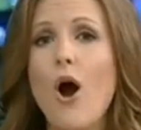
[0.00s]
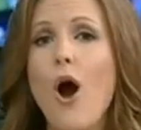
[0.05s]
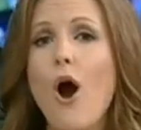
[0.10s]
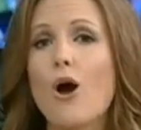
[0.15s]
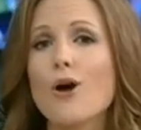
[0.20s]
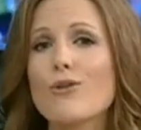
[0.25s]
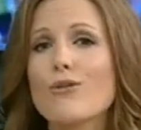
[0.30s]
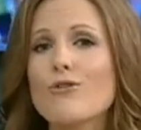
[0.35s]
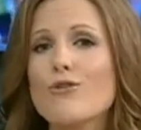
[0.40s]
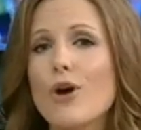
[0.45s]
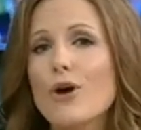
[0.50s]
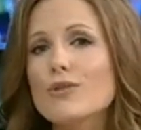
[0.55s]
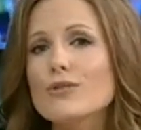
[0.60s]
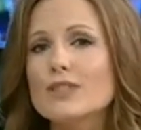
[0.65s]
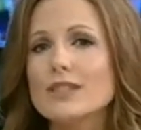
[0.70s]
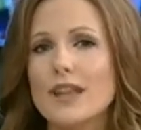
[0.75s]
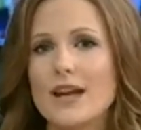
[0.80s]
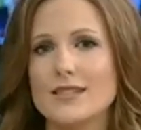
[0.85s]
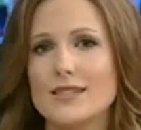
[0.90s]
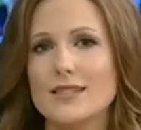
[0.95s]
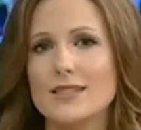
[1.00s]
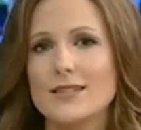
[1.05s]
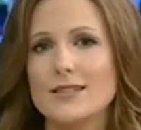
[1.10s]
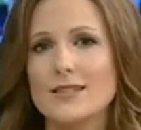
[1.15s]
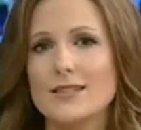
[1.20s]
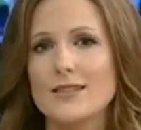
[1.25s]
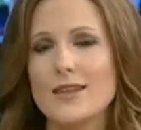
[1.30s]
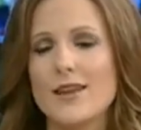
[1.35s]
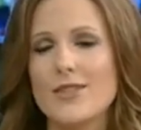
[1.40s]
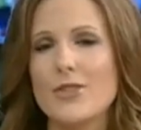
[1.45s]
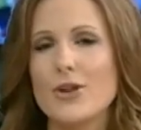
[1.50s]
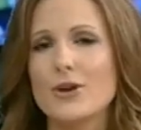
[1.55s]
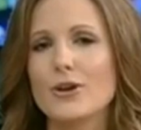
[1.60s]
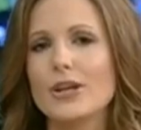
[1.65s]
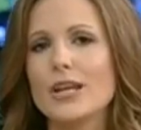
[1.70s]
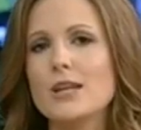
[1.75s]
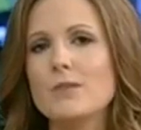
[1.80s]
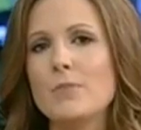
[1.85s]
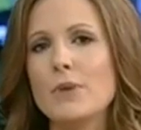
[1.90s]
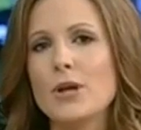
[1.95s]
Are those lessons that are
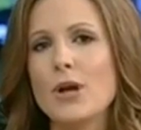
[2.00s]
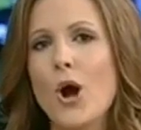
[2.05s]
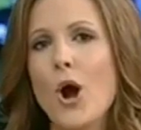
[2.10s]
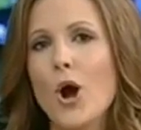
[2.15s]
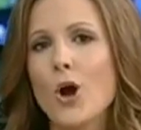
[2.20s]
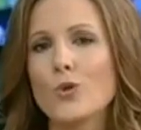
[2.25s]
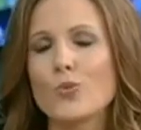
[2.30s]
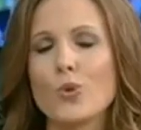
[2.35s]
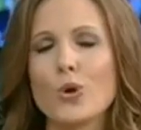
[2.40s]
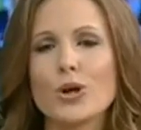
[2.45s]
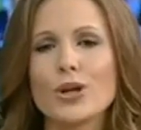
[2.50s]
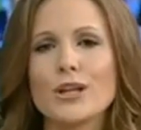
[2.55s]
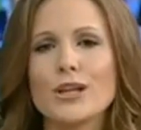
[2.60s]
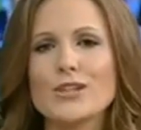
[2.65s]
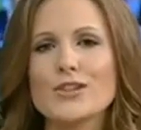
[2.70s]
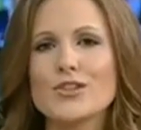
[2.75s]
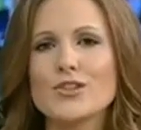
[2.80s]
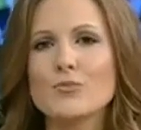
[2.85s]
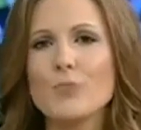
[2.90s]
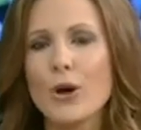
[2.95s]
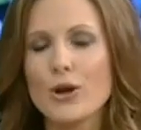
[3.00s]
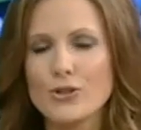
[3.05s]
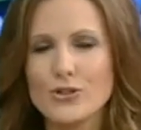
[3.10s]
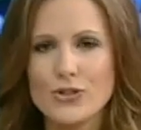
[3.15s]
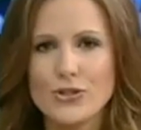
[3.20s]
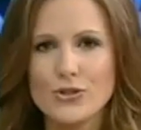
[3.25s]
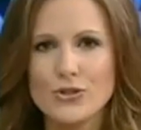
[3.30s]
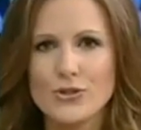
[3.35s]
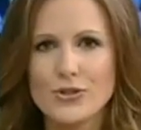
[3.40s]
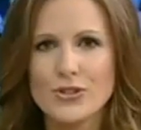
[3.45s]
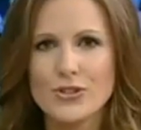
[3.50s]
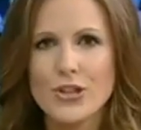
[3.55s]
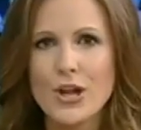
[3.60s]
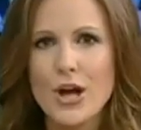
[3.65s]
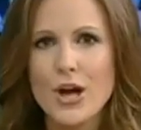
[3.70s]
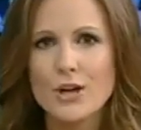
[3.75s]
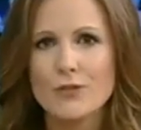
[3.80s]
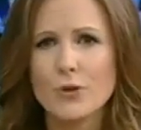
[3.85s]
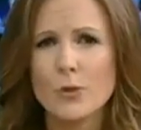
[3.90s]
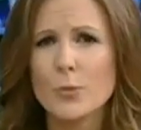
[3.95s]
keeping hardworking, smart students
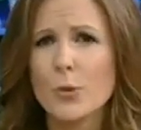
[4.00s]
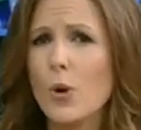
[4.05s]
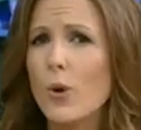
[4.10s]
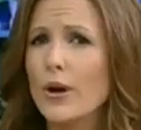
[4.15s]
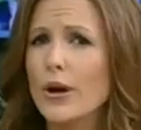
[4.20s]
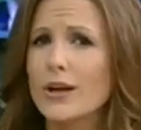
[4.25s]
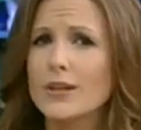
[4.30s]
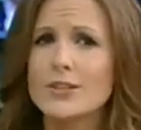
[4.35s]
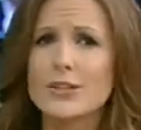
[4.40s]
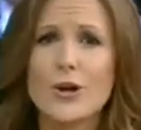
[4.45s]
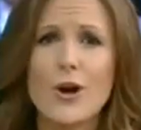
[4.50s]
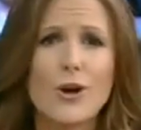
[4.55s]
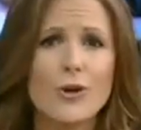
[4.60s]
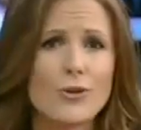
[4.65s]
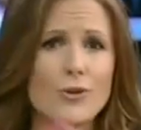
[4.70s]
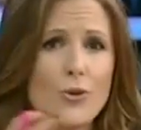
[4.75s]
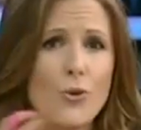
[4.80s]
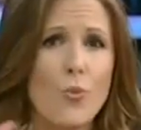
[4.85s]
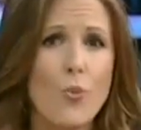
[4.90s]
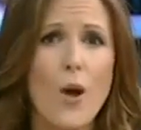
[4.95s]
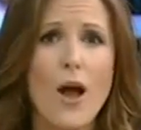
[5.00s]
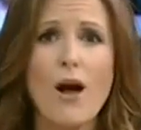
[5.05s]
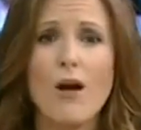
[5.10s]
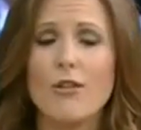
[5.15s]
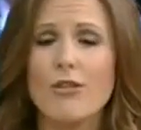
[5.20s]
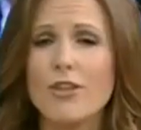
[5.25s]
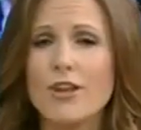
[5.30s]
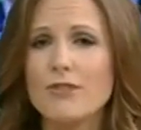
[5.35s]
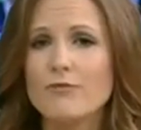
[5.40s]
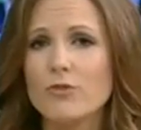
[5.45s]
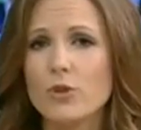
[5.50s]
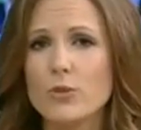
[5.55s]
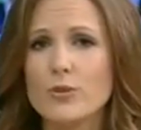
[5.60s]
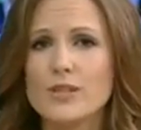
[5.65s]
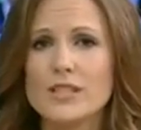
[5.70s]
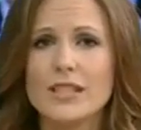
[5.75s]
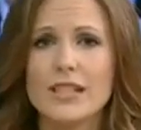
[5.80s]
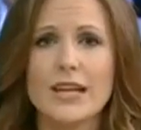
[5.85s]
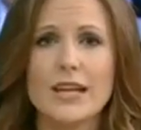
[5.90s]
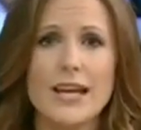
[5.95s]
from going on to garner the wealth,
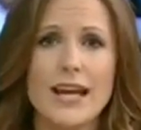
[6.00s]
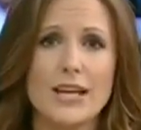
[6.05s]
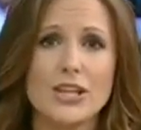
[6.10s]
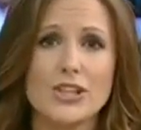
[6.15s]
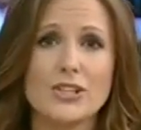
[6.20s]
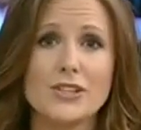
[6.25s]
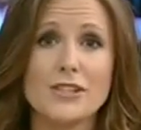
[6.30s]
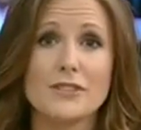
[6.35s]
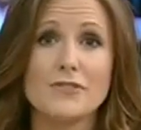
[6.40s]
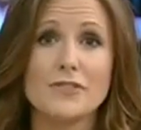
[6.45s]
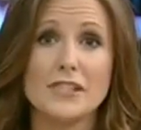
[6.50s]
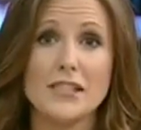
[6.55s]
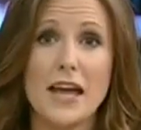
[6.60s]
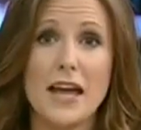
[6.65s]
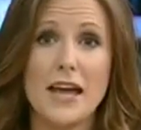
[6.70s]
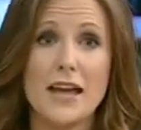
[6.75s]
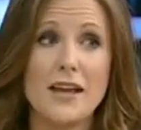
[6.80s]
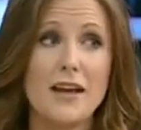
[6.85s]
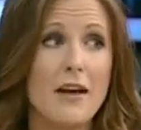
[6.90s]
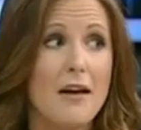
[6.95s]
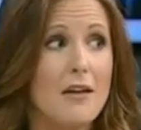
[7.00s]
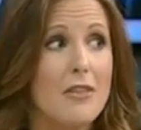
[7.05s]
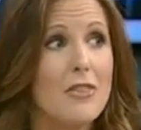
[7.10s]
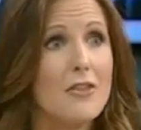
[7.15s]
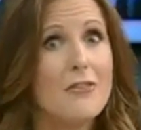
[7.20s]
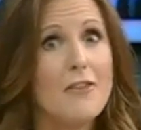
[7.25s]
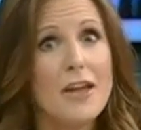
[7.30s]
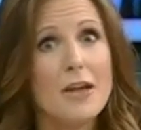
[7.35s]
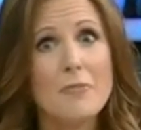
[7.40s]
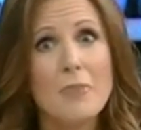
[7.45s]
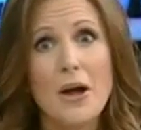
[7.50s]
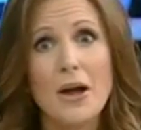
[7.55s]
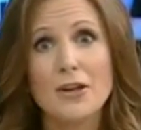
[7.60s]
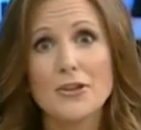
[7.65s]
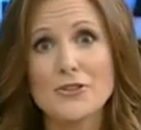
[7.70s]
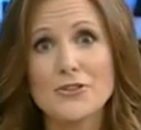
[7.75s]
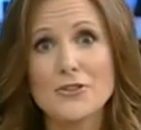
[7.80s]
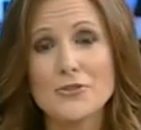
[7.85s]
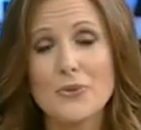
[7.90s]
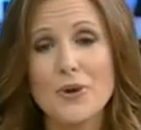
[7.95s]
influence, and connections of, say, the
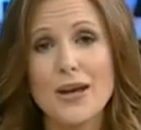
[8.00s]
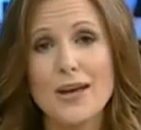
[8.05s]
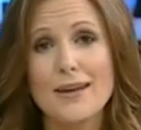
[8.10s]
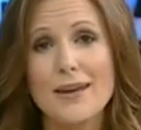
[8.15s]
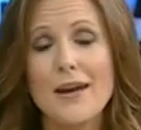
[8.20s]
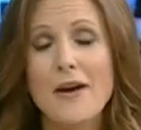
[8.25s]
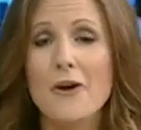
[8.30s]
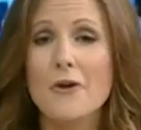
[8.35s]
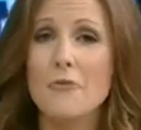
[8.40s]
vampire squid?